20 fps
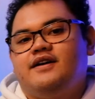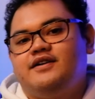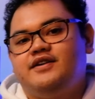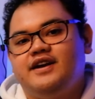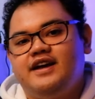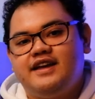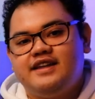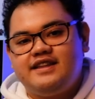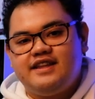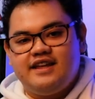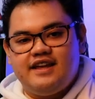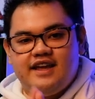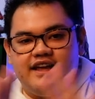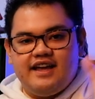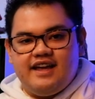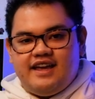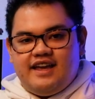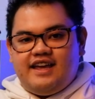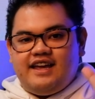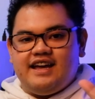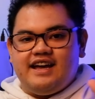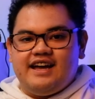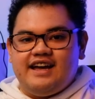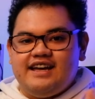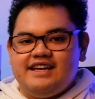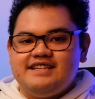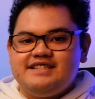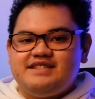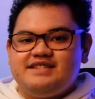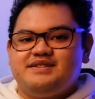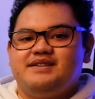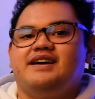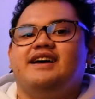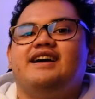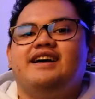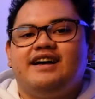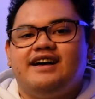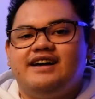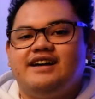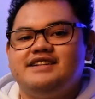Alright, hey guys,
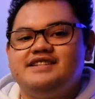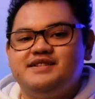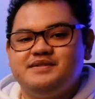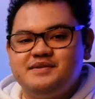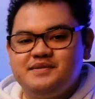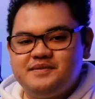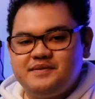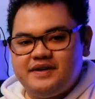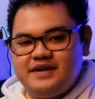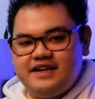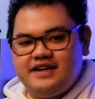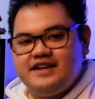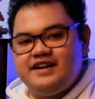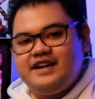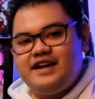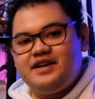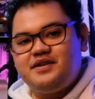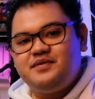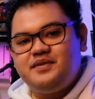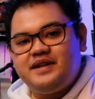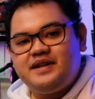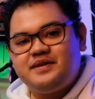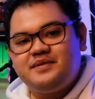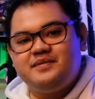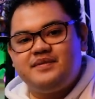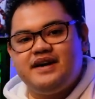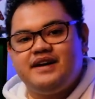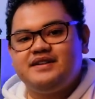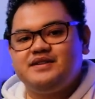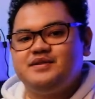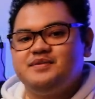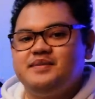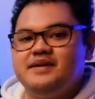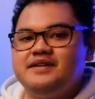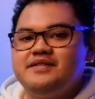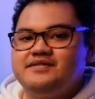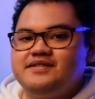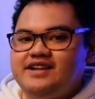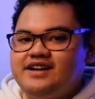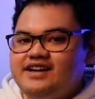Chubibui here and welcome back to
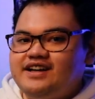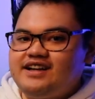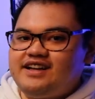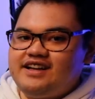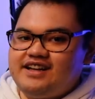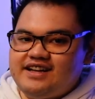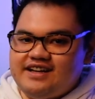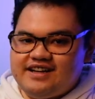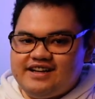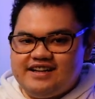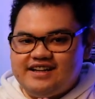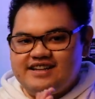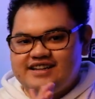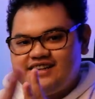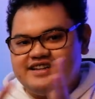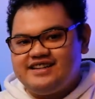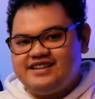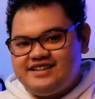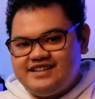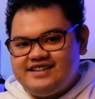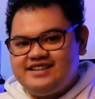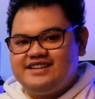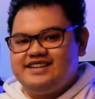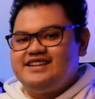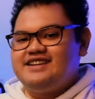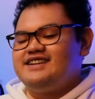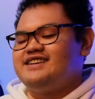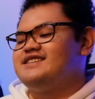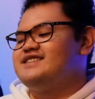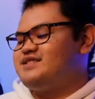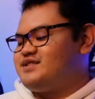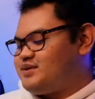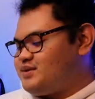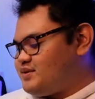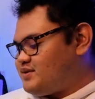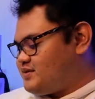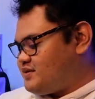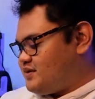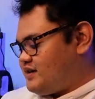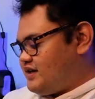my vlog.
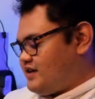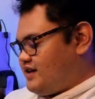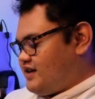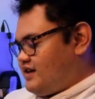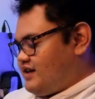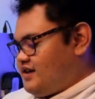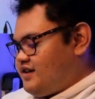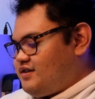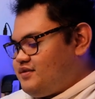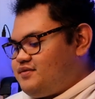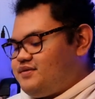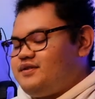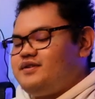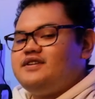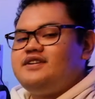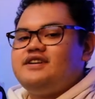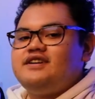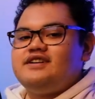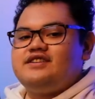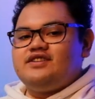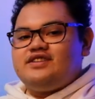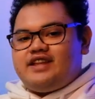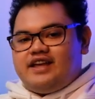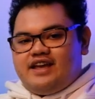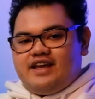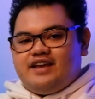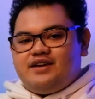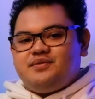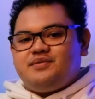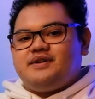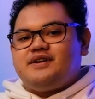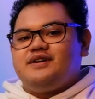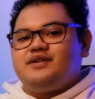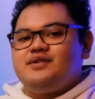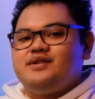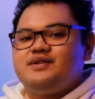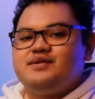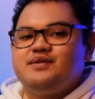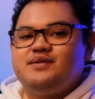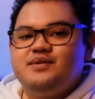So, for today, we're
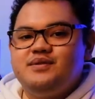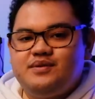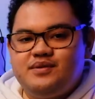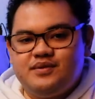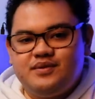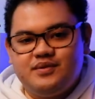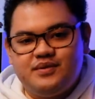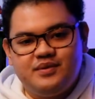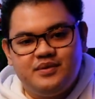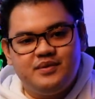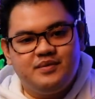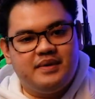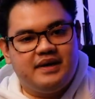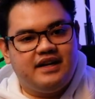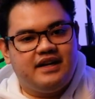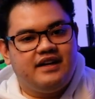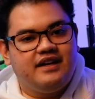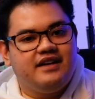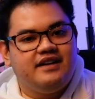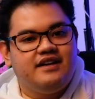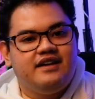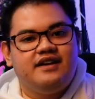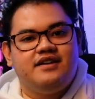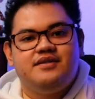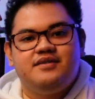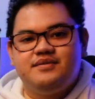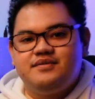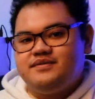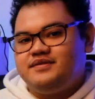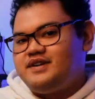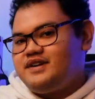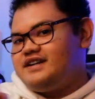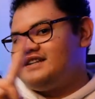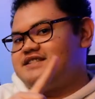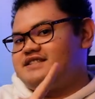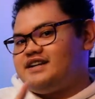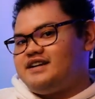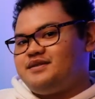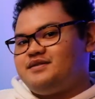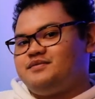going to do my
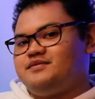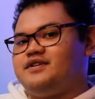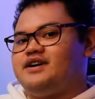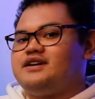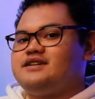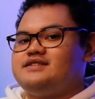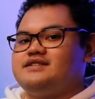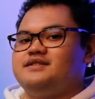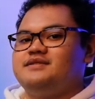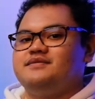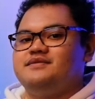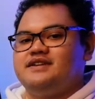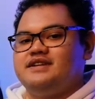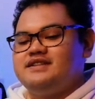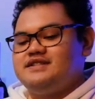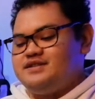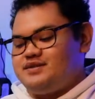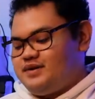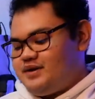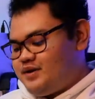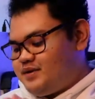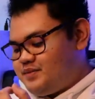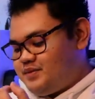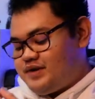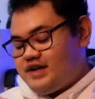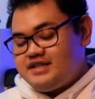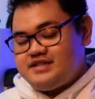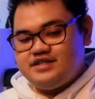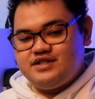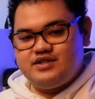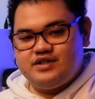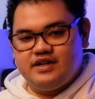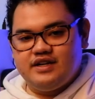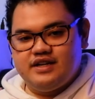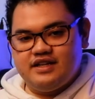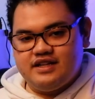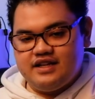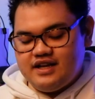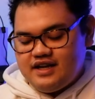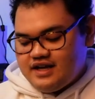first unboxing vid. So, I hope you guys
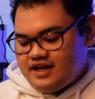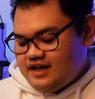enjoy it.